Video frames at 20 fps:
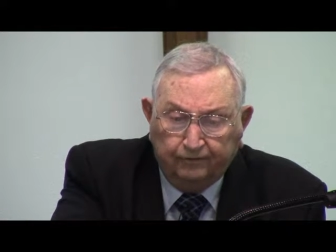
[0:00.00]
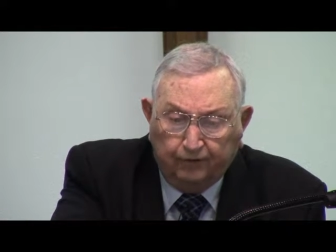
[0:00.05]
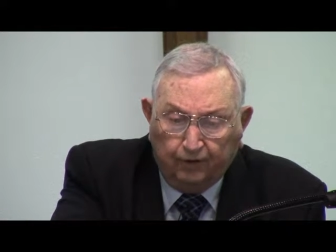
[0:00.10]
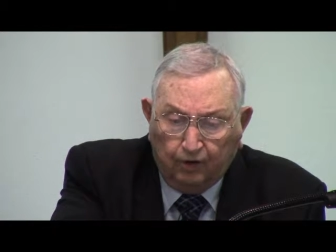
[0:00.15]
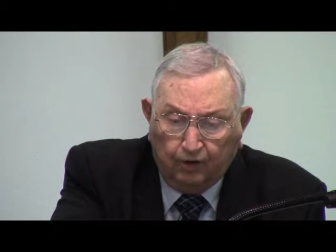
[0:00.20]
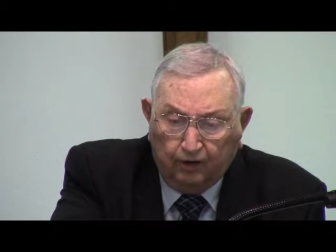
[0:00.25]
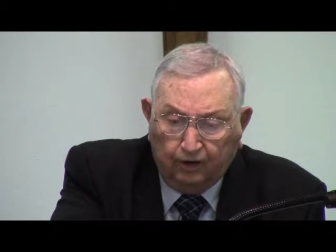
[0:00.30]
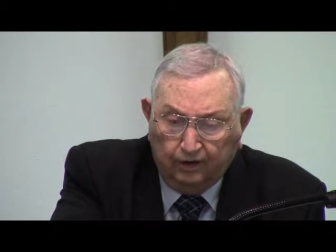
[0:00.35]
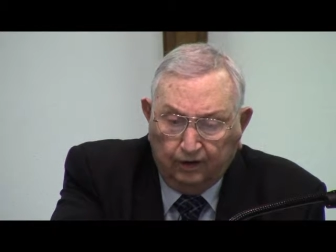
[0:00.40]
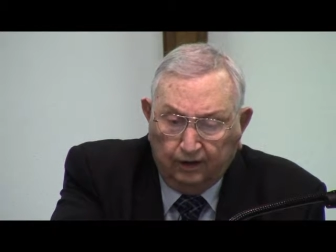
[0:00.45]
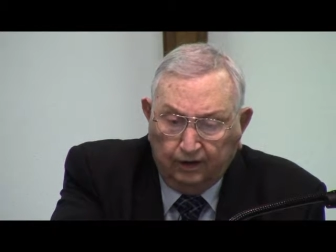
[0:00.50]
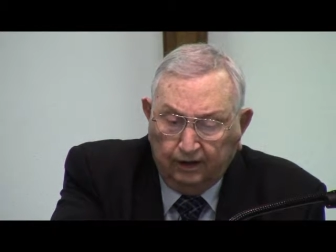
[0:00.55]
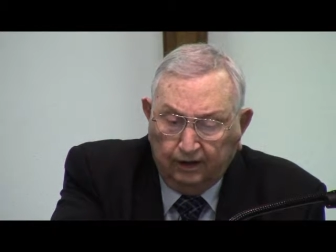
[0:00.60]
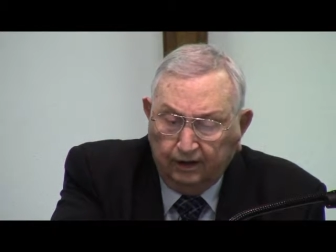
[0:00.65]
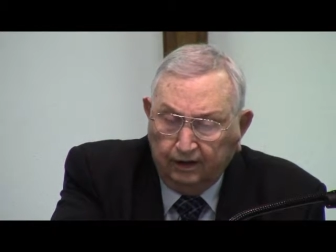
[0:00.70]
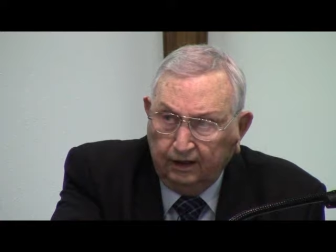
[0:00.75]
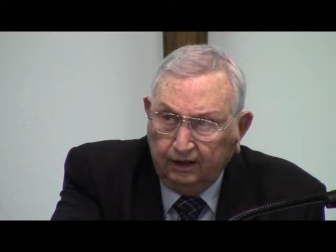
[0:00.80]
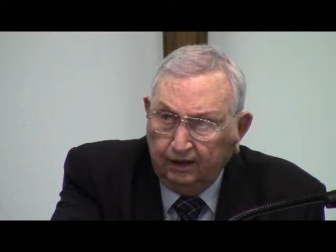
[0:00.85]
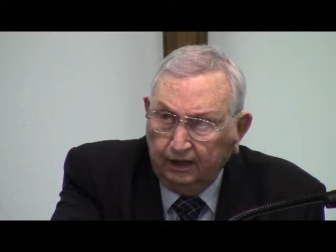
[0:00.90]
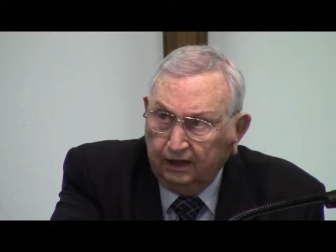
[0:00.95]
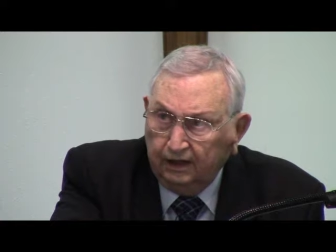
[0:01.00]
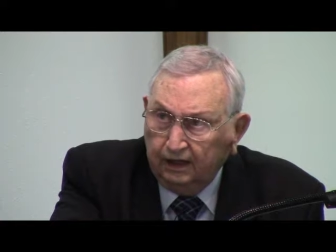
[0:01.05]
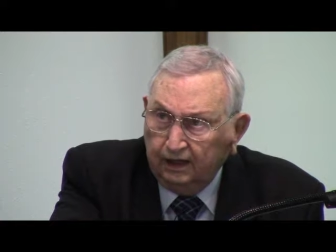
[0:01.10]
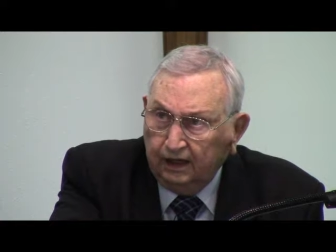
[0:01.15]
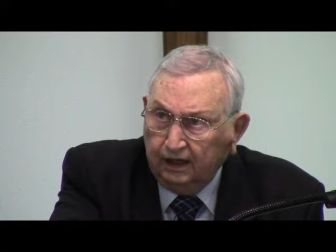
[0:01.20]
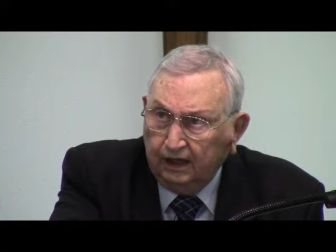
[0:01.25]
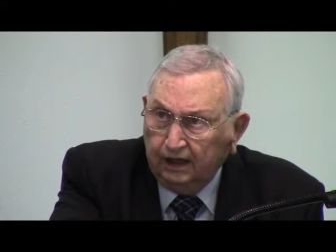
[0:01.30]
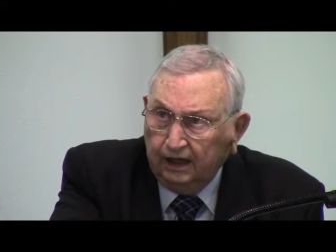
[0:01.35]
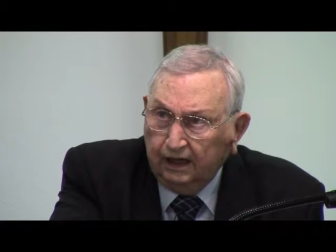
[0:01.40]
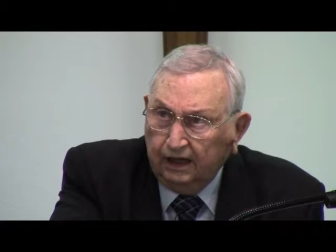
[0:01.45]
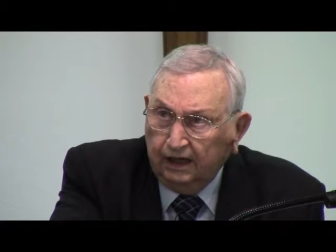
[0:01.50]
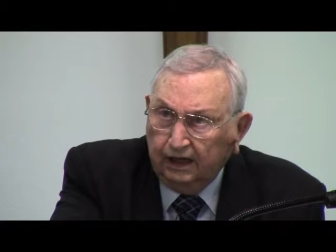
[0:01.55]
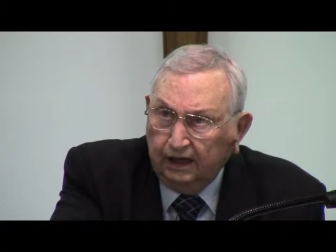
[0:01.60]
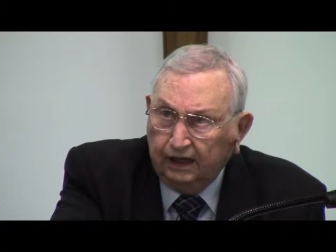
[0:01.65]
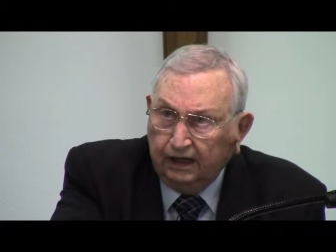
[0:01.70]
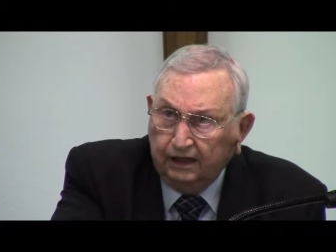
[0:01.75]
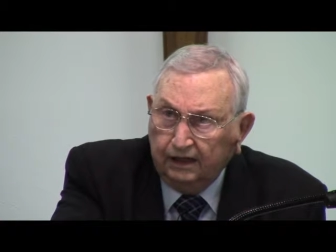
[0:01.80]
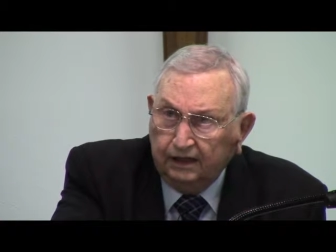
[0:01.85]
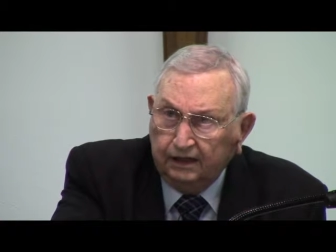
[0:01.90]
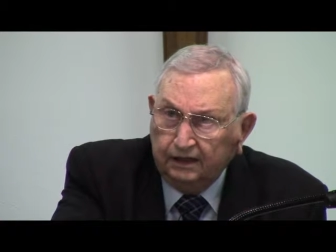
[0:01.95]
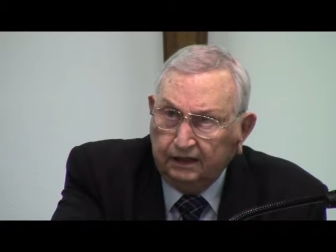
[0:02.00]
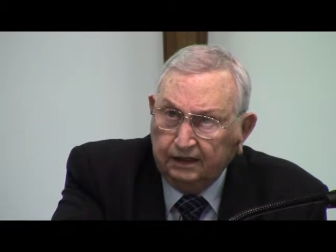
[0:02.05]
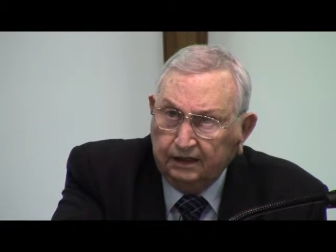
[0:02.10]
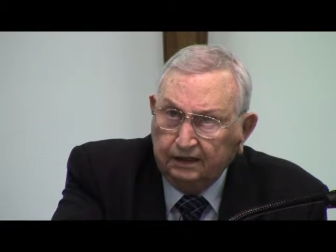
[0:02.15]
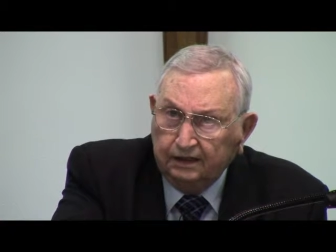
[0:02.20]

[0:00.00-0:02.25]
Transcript: for uh, uh,